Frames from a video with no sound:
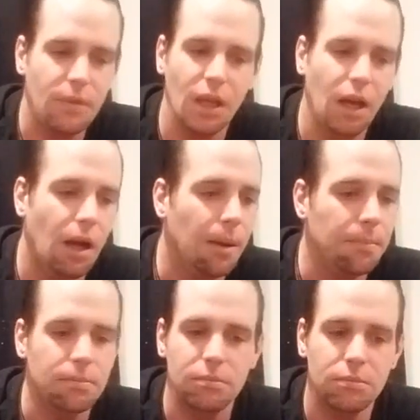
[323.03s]

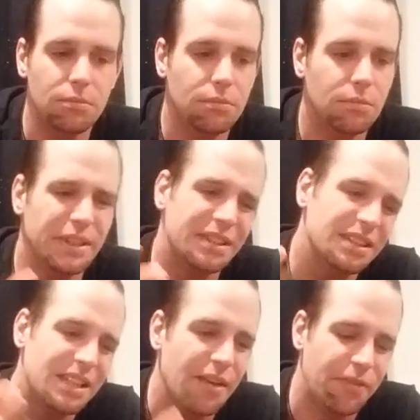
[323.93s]
um, th
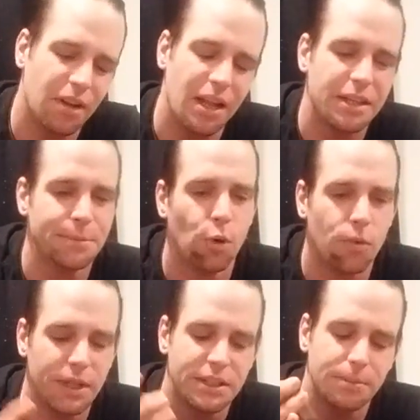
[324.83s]
this I feel like is more
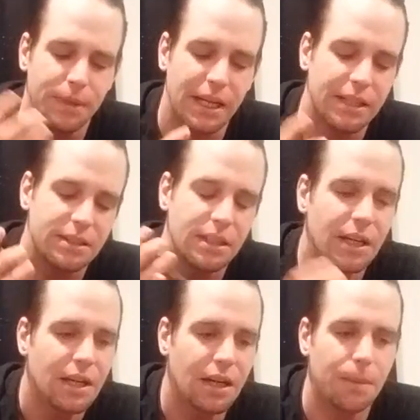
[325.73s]
recent past,
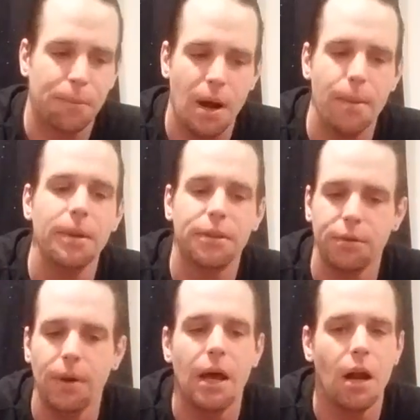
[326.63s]
uh, probably
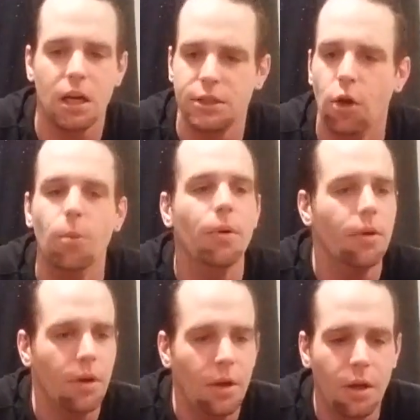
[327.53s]
throughout
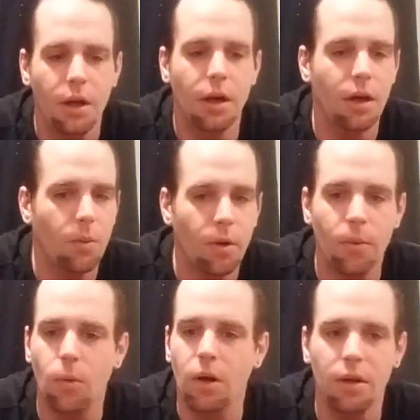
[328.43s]
October. Uh, what
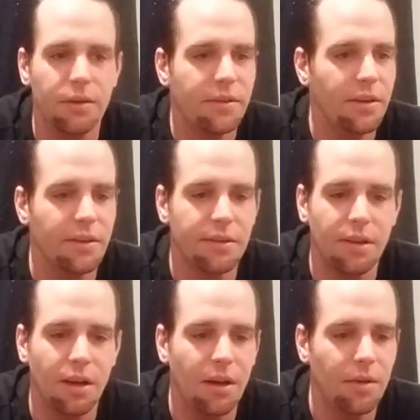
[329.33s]
it was is,
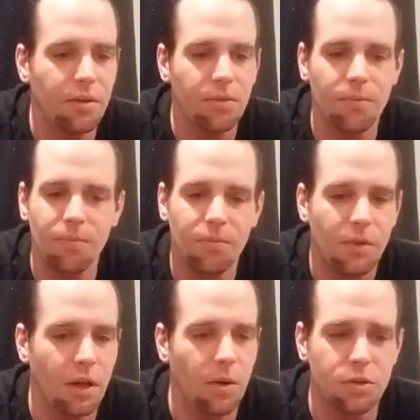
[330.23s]
uh,
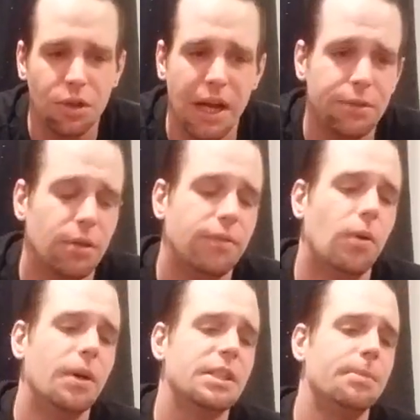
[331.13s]
you know, trying to
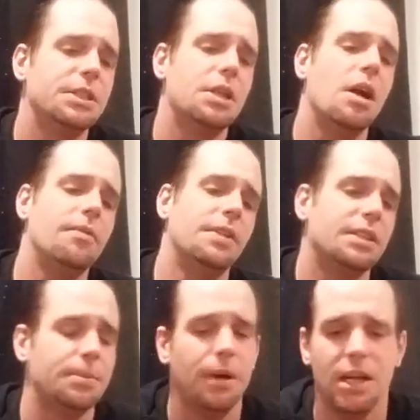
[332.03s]
avoid as much
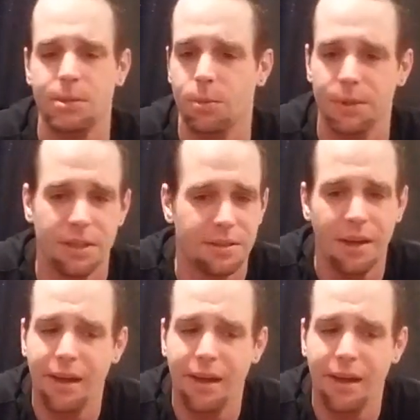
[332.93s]
conflict as possible because